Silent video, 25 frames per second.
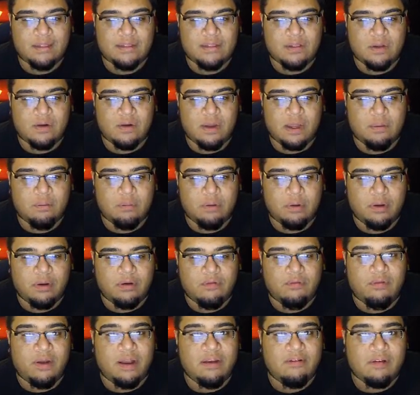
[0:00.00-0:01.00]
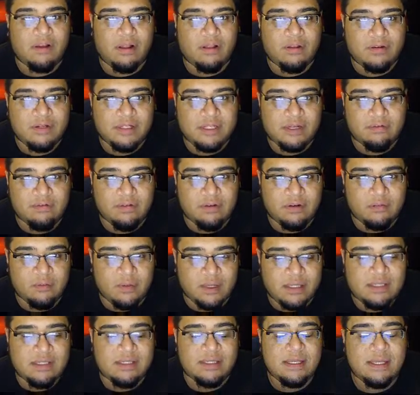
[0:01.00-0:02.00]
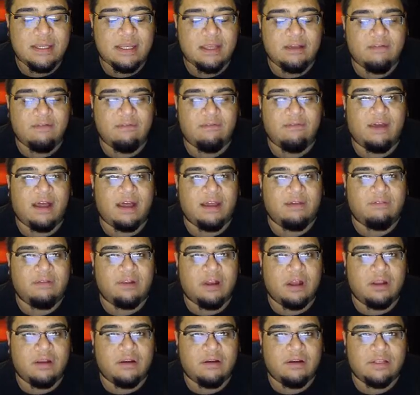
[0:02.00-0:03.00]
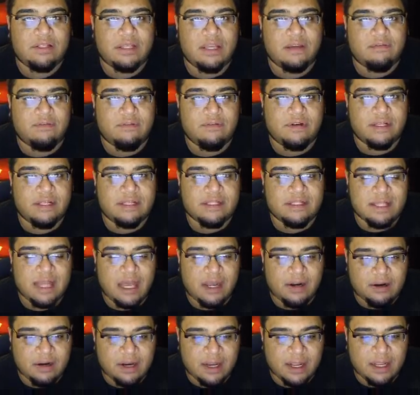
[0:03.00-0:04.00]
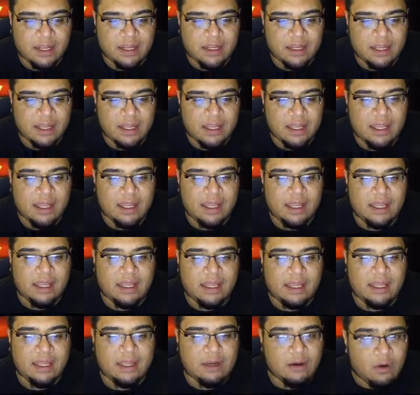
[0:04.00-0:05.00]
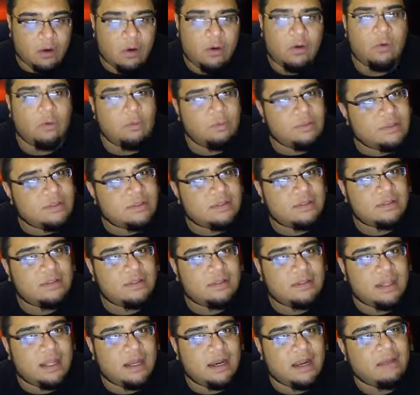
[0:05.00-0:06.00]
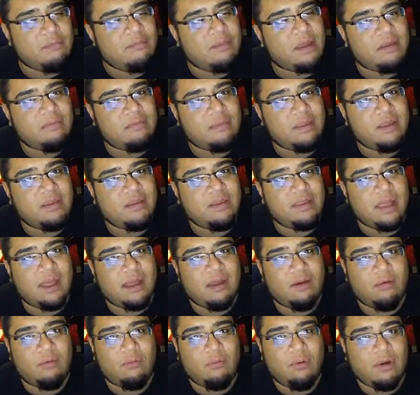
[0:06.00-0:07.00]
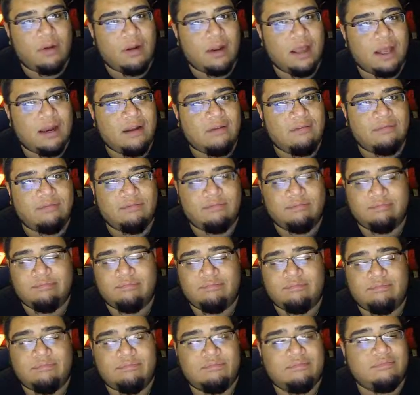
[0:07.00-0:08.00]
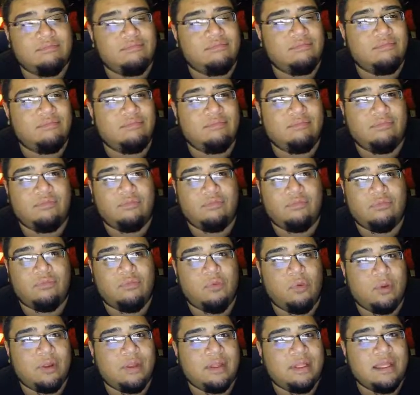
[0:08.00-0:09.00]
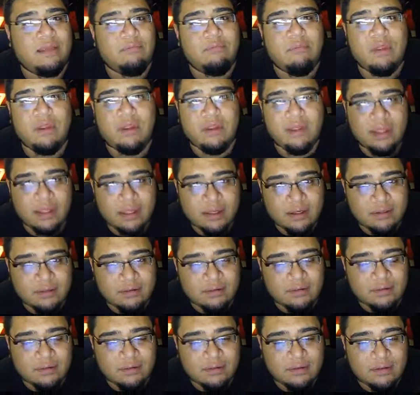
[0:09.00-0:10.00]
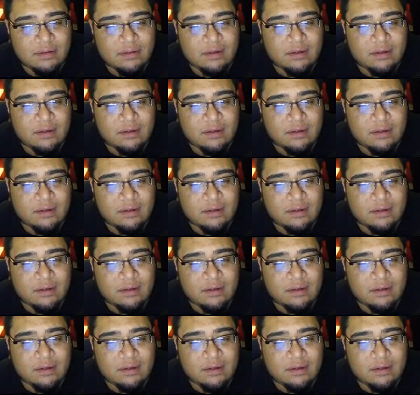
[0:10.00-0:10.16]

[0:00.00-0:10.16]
And so I put $5 every Wednesday and $5 every Saturday in hopes that I might be that one out of 20 million